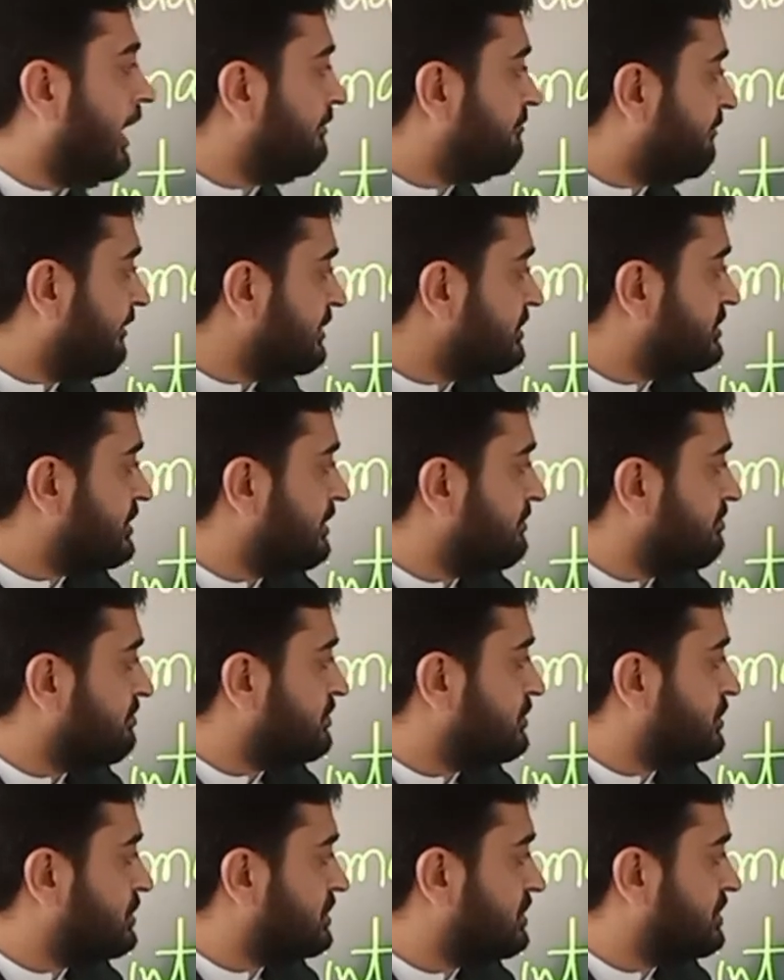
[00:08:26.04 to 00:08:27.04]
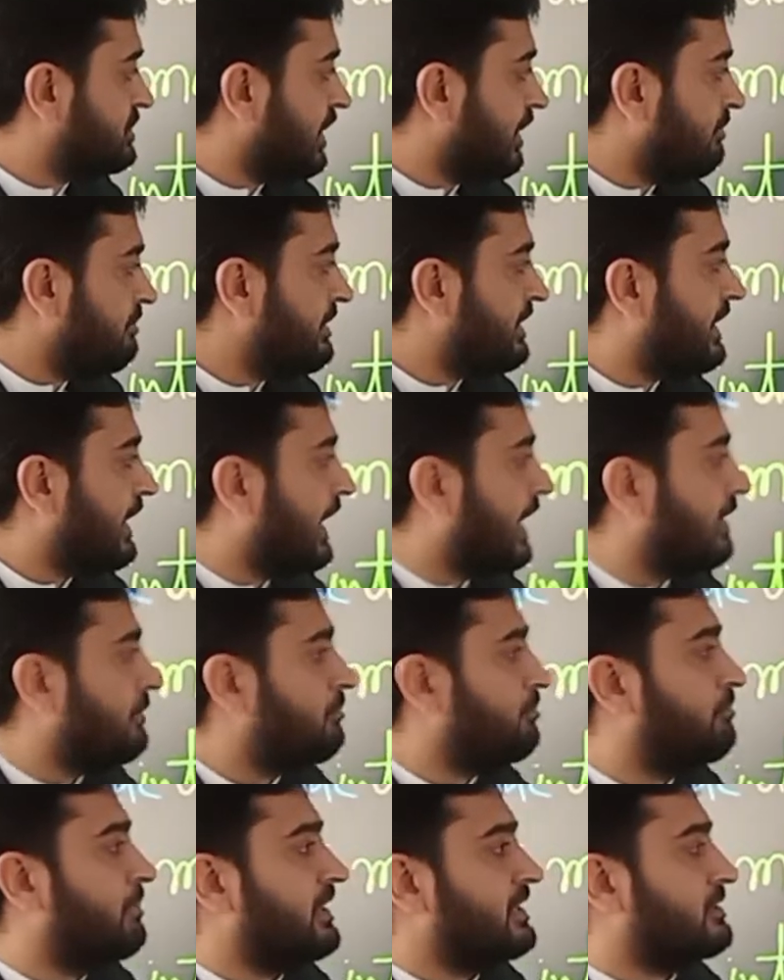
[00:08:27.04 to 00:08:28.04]
function shall be
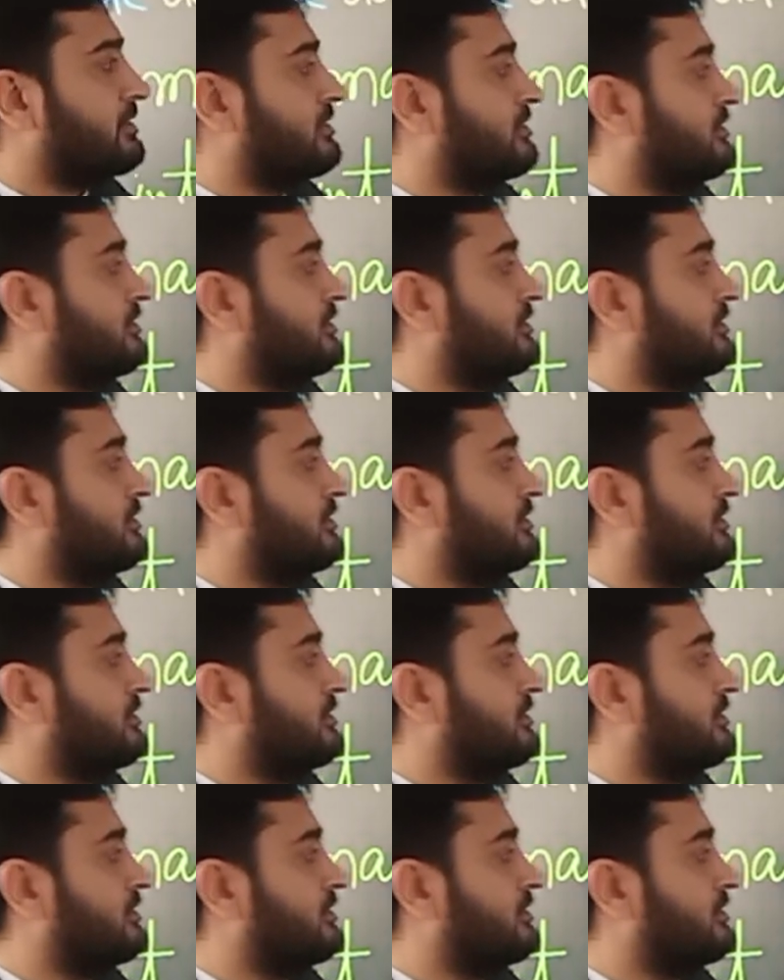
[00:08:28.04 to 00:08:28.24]
called, but